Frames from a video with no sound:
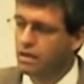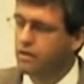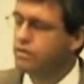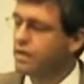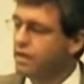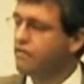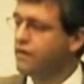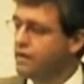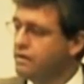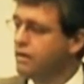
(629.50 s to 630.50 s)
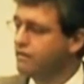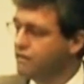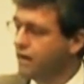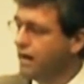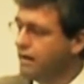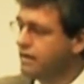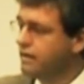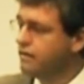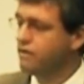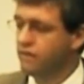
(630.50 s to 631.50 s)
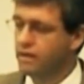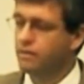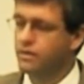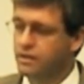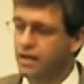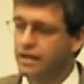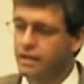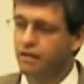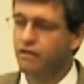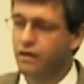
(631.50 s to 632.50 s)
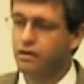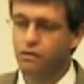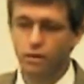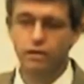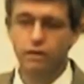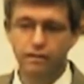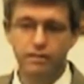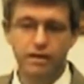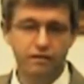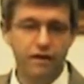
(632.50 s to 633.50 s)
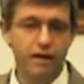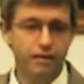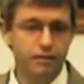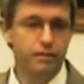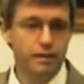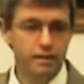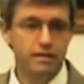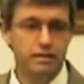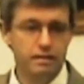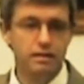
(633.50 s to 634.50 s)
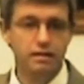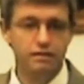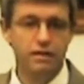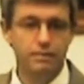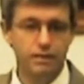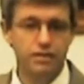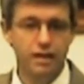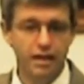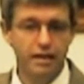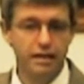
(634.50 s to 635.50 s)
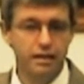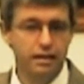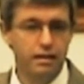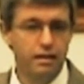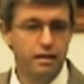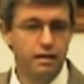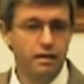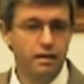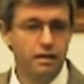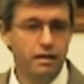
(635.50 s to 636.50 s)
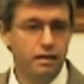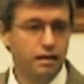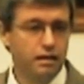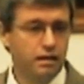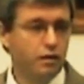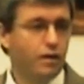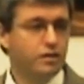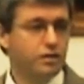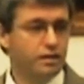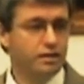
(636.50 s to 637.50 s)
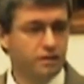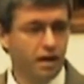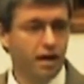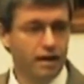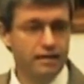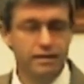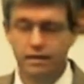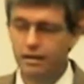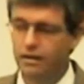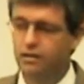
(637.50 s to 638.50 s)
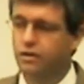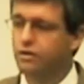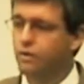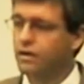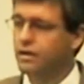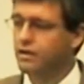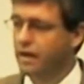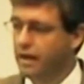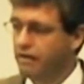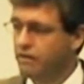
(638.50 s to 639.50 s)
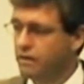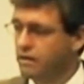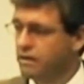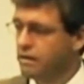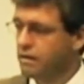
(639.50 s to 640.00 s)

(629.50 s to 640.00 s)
You set a field on fire, and every venomous snake in that field will run away from that fire, but when it does, it's still a venomous snake. The question is not, do you want to go to heaven